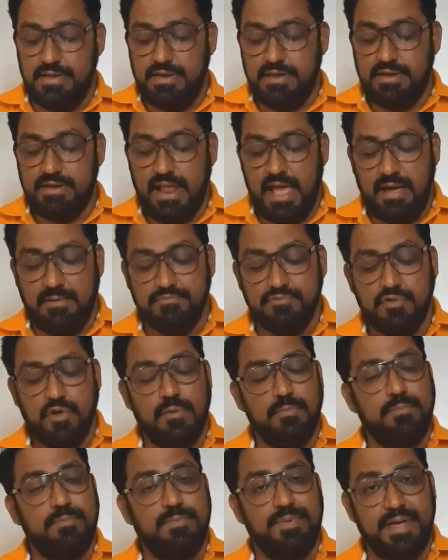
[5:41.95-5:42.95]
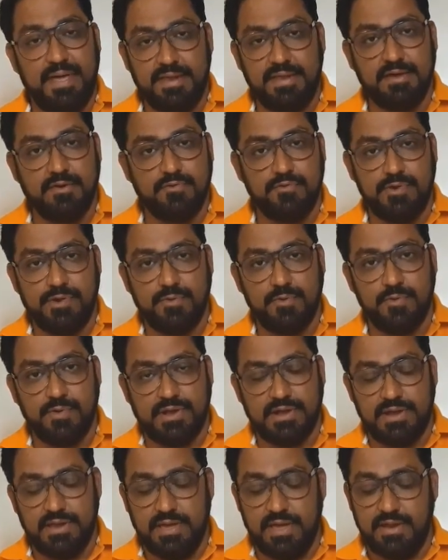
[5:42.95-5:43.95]
it absorbs very
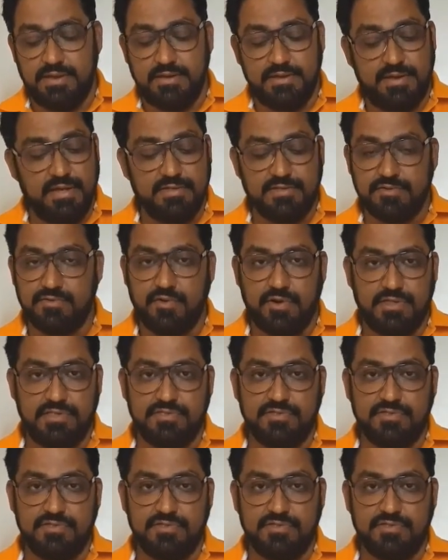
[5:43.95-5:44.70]
quickly and it destroys.